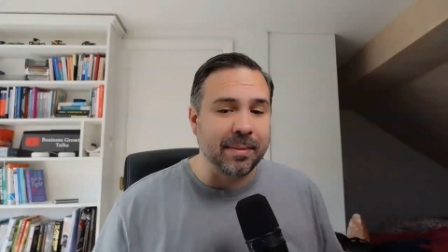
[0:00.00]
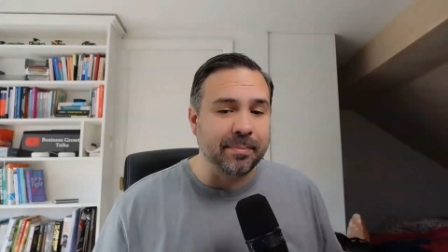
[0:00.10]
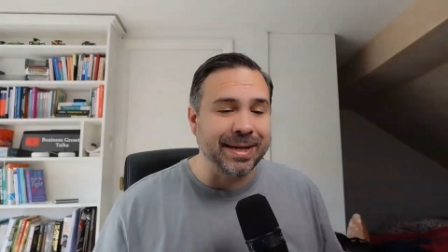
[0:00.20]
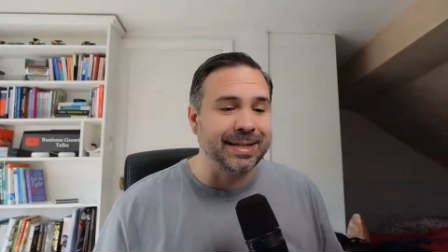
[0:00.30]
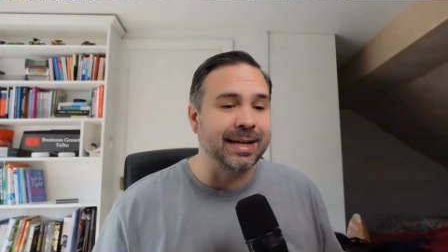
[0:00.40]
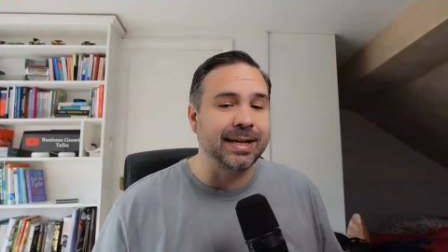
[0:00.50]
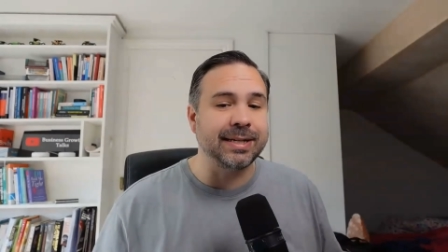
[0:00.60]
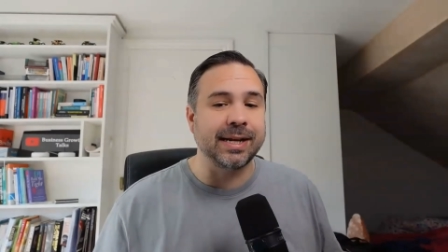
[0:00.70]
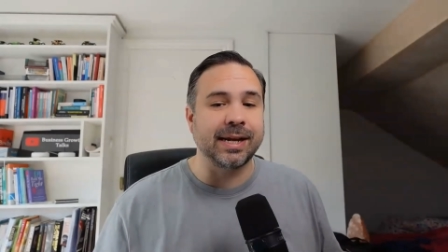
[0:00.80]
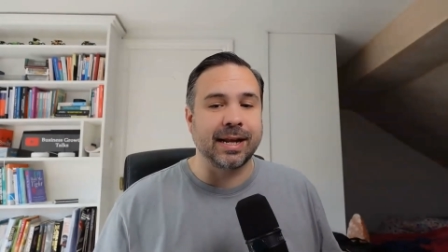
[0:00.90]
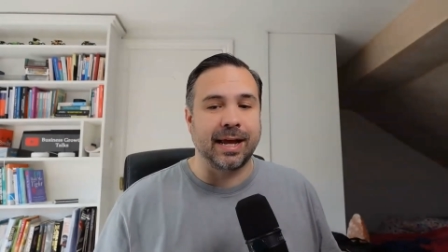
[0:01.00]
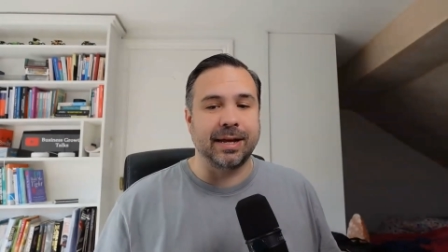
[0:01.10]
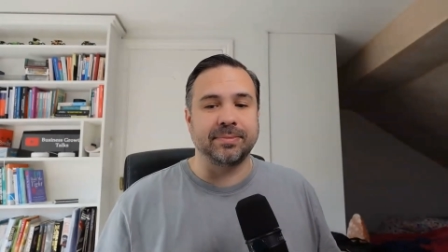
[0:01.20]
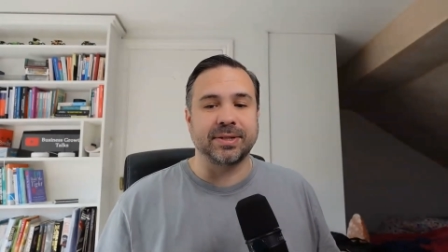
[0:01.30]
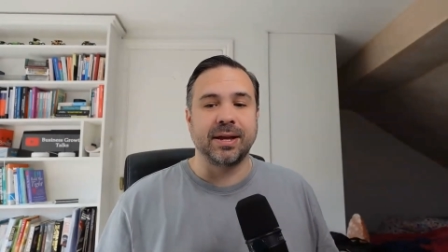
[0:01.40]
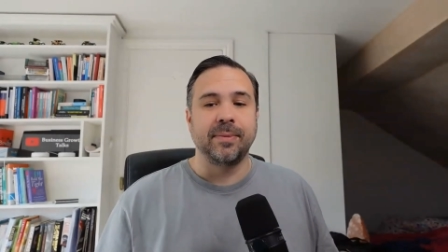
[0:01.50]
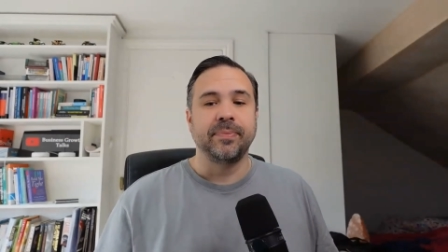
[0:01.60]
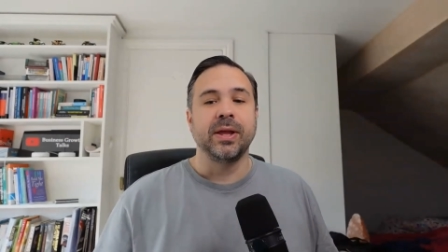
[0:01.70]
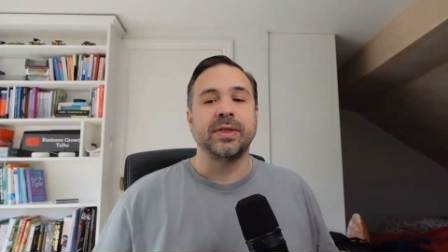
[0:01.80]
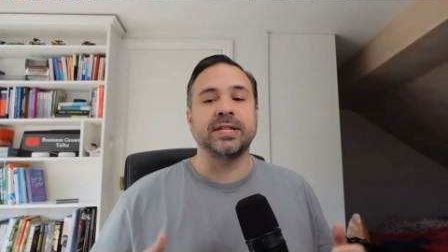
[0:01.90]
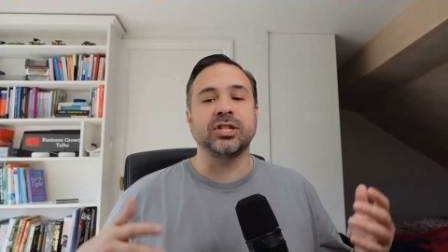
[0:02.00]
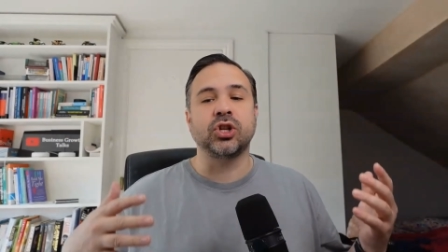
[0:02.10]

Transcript: misleading claims. This has